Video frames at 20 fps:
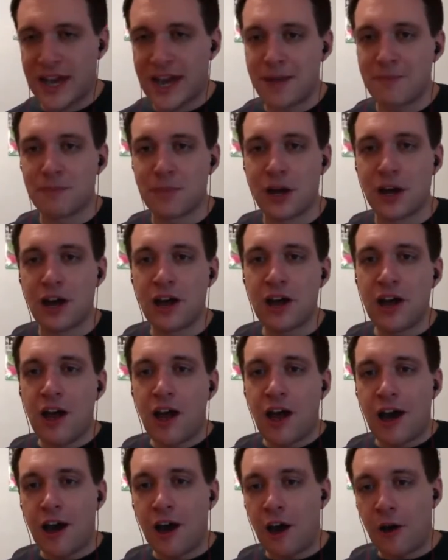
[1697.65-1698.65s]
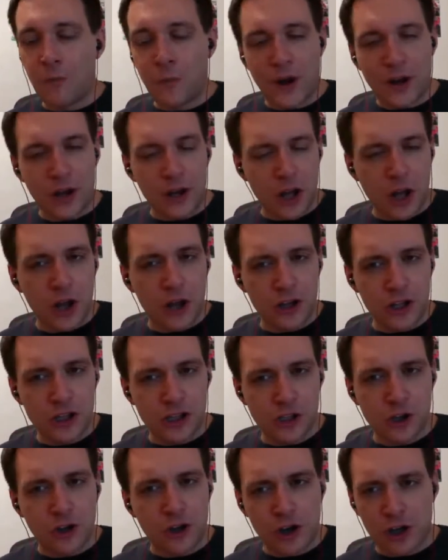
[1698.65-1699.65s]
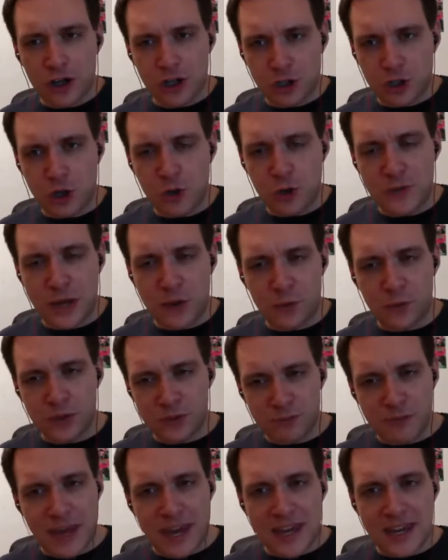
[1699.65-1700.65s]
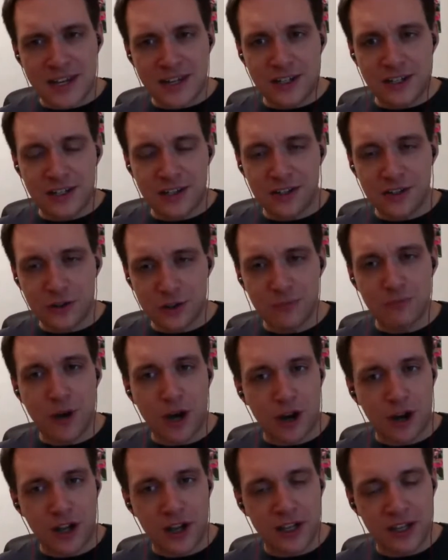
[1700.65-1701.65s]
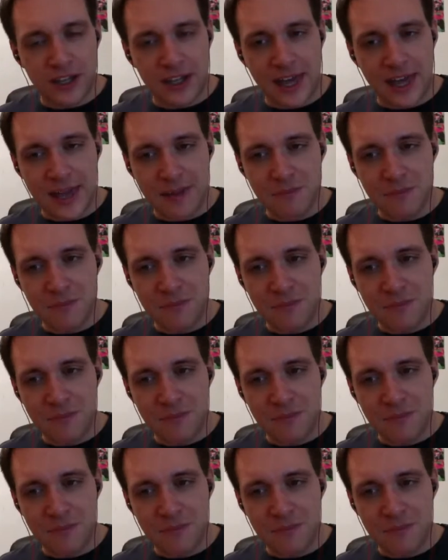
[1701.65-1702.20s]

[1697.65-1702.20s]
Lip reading: But when I heard the song, I assumed it was made to market the game.